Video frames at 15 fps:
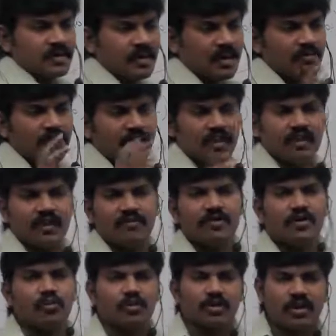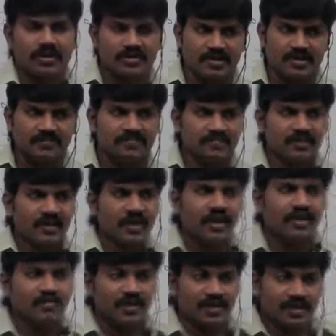Compiler never going to ask,
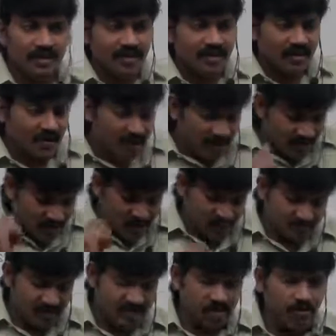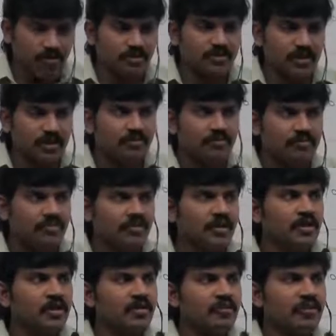or mother can't ask. Suppose here,
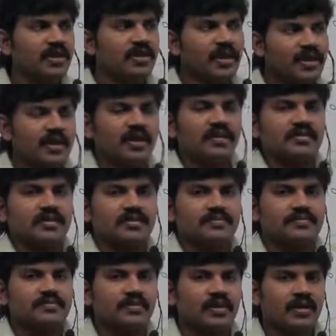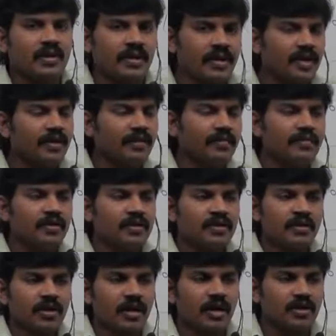mother can ask, Arey,
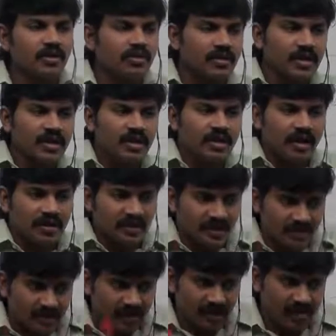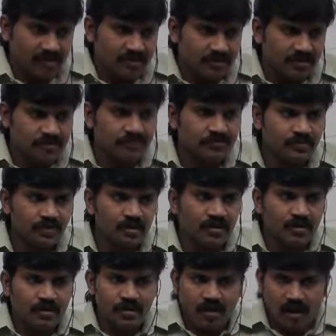are you taking all ticket or not?
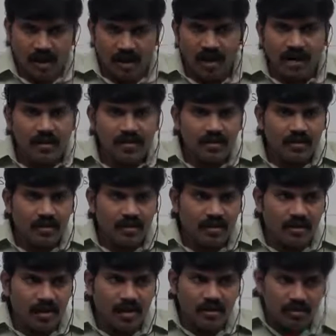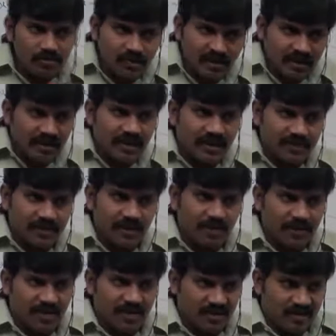Or are you taking extra
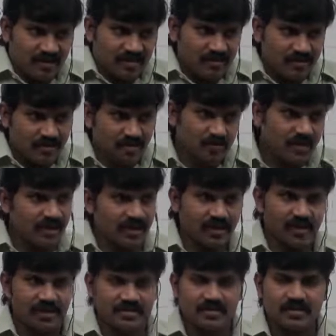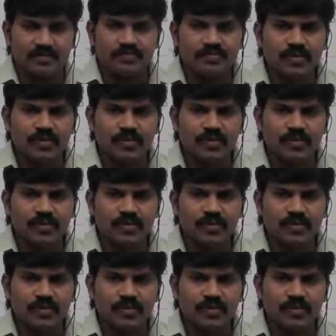pen or not? Mother can ask.